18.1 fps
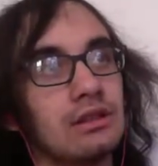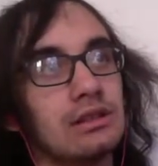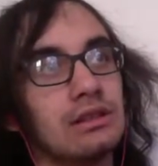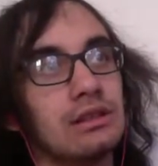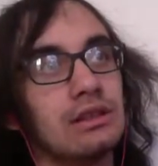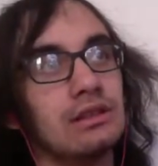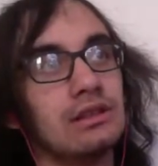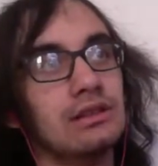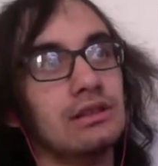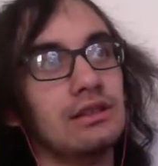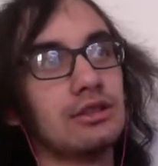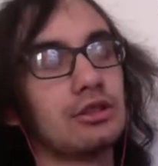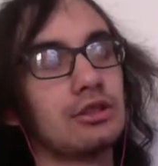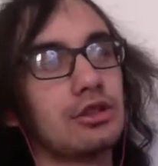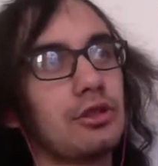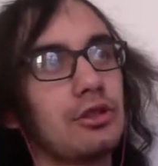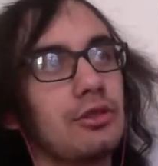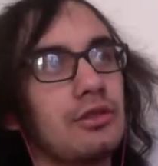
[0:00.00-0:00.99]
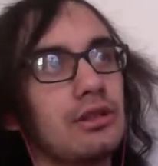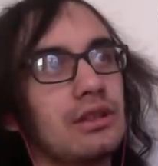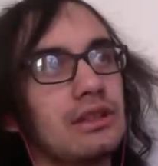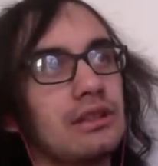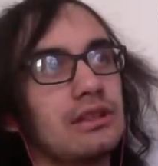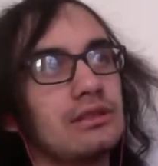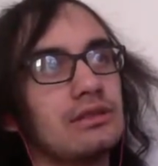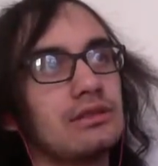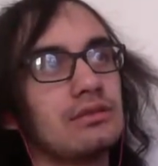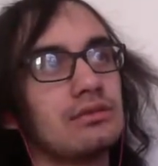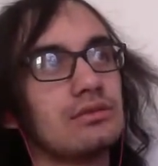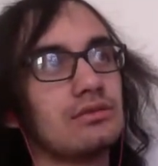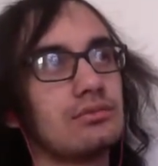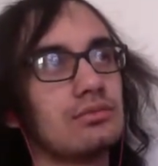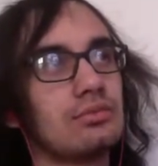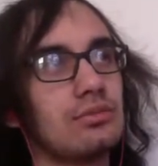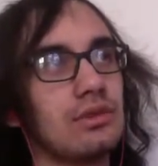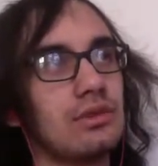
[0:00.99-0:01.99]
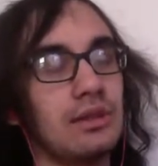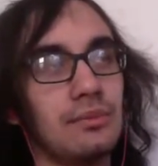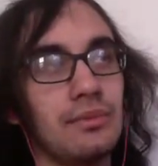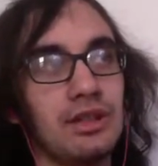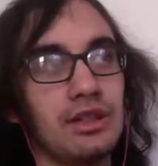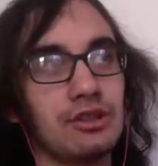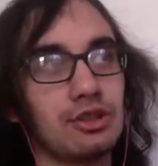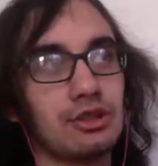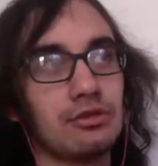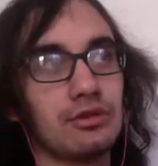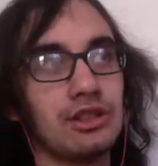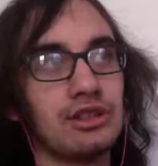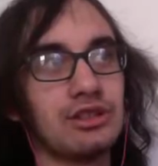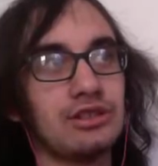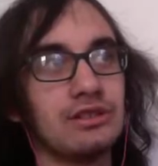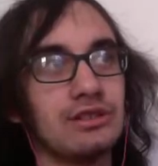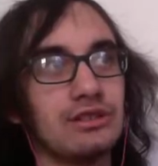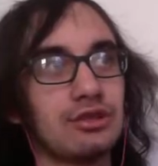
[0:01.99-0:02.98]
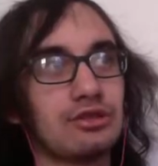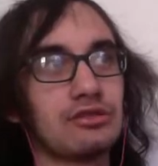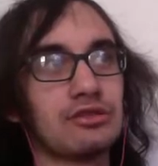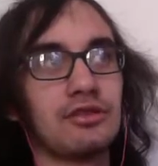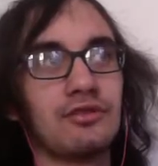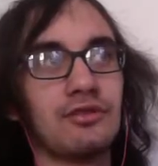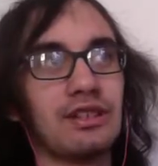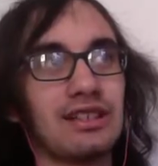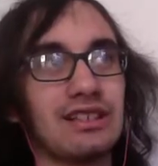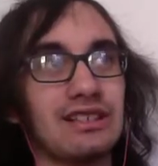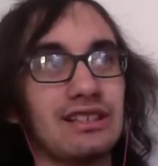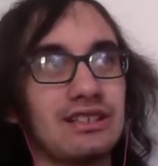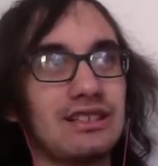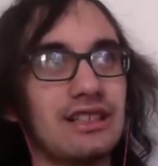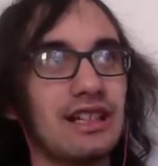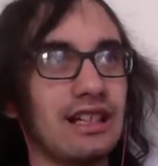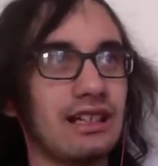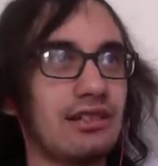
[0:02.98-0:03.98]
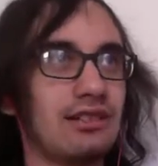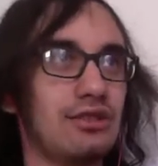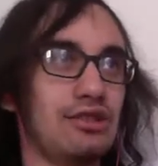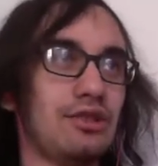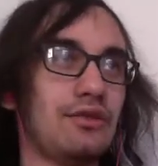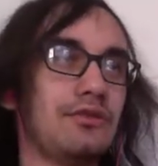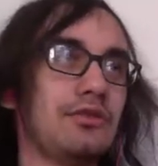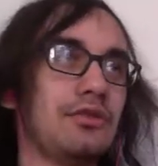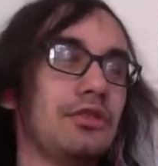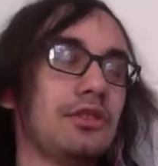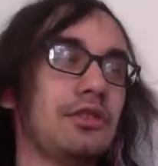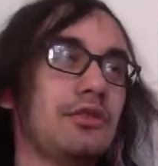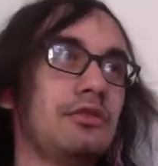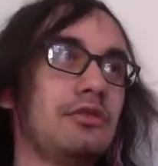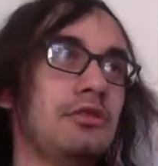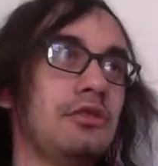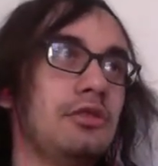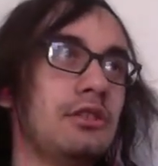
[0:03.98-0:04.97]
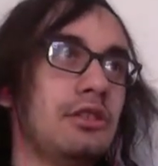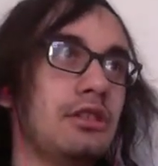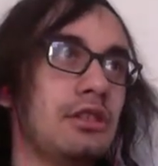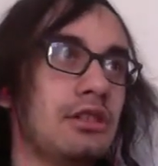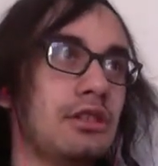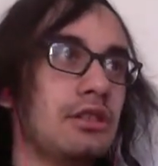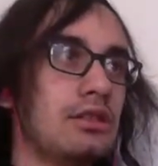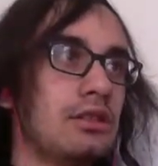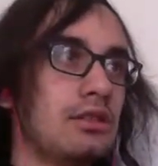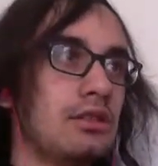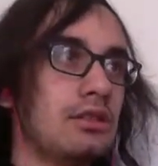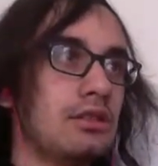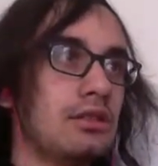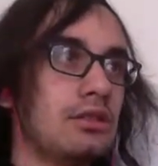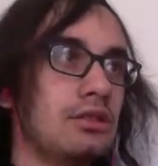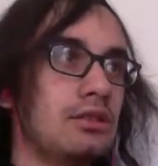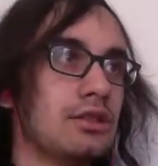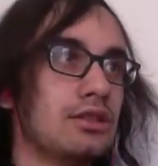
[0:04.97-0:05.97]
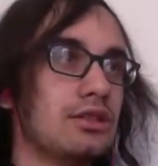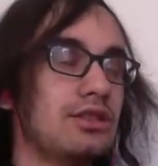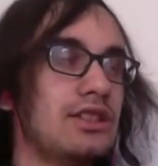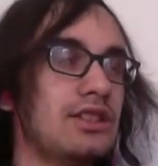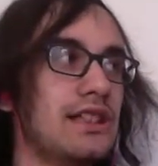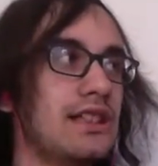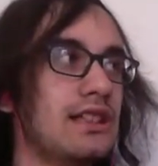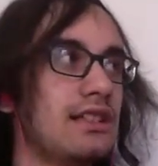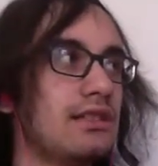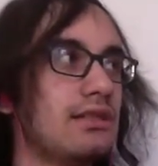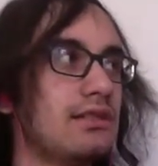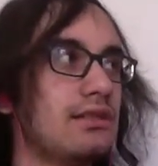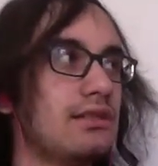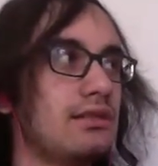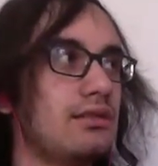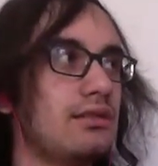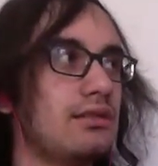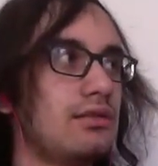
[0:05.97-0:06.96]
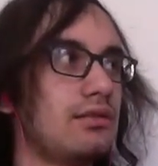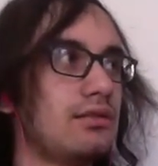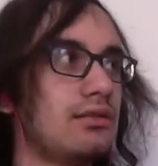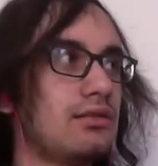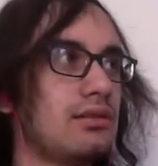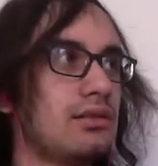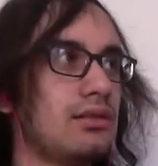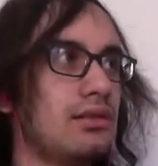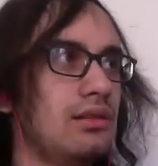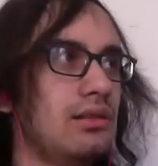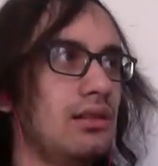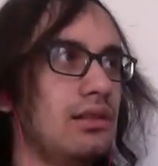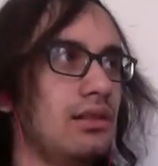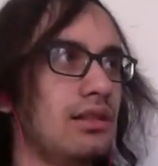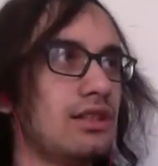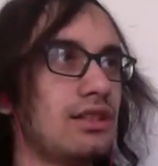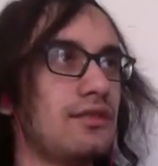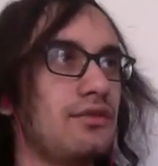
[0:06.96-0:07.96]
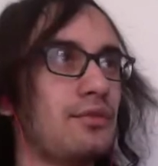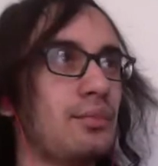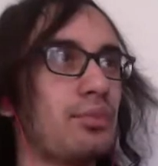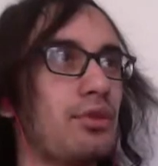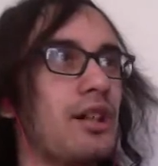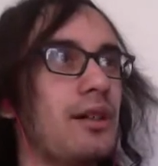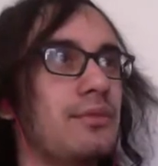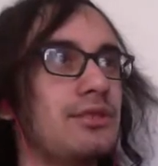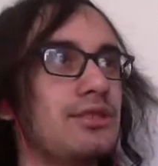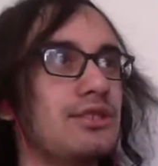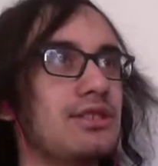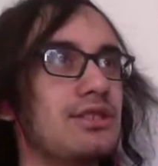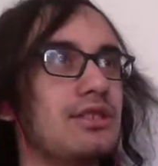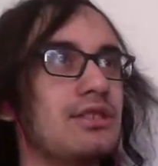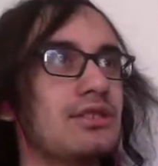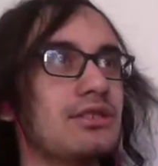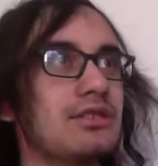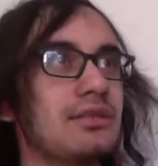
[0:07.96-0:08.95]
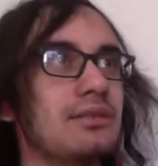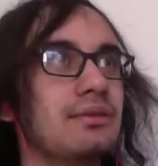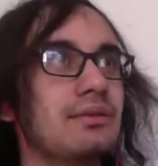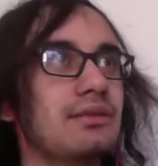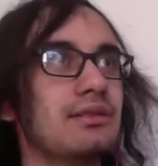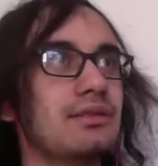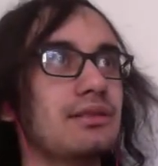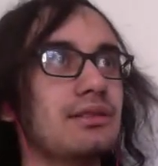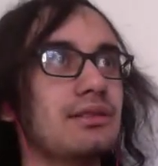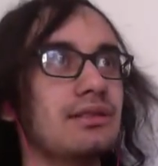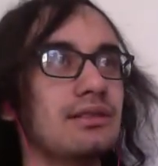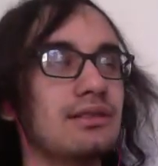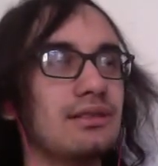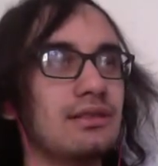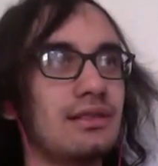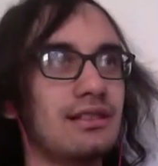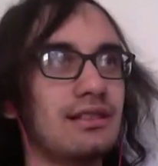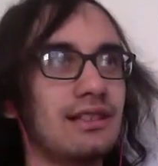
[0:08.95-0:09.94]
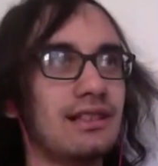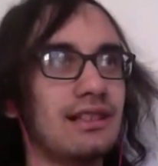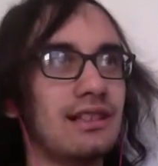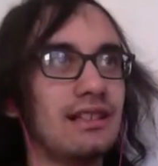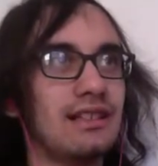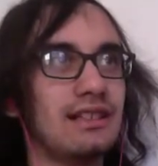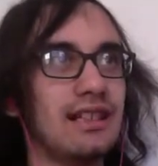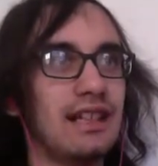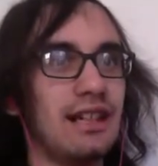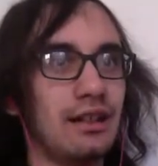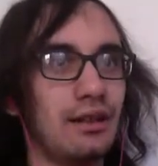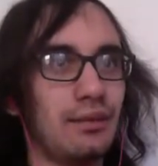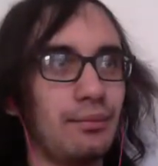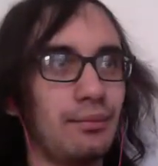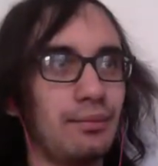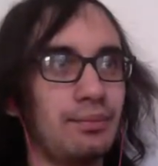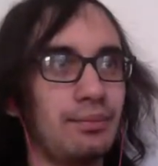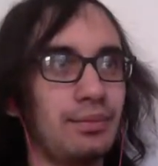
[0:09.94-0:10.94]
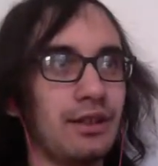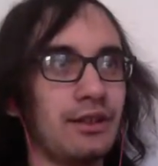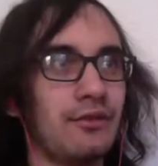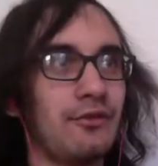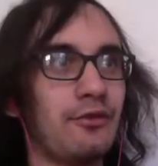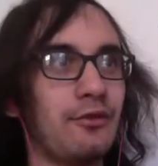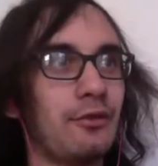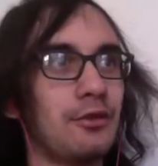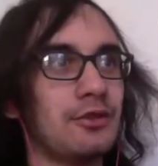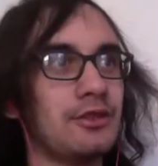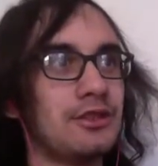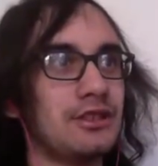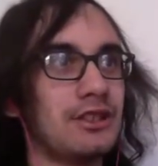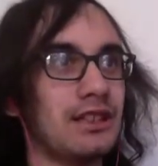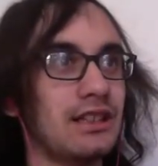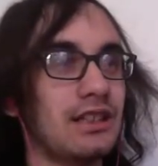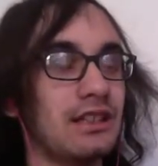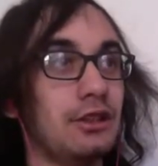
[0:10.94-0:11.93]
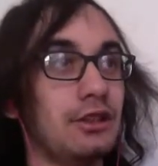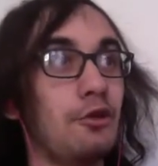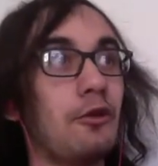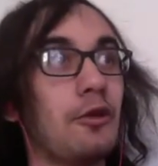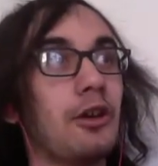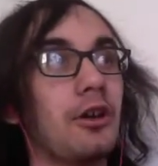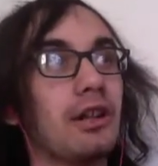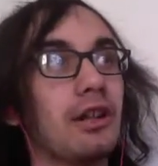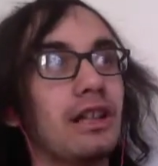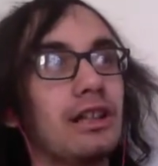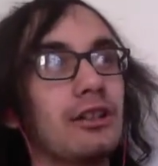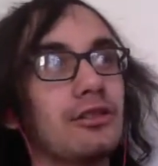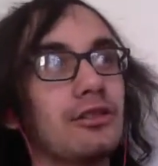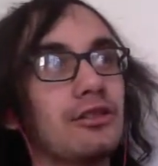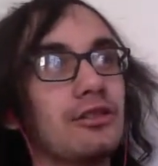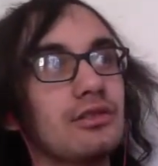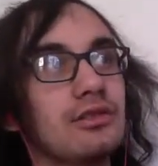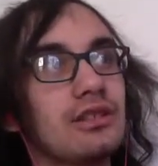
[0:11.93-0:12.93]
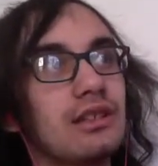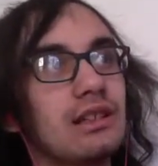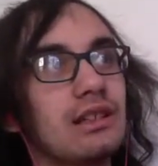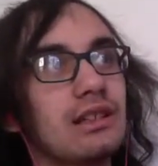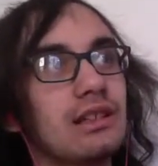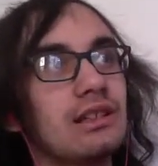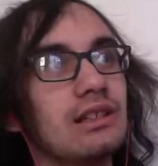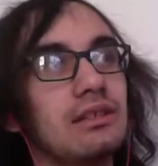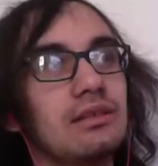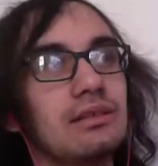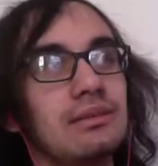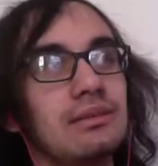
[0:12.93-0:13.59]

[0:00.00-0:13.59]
then this current administration is sort of like a checklist for you. You're seeing lists of promises and that big 4chan you are here thing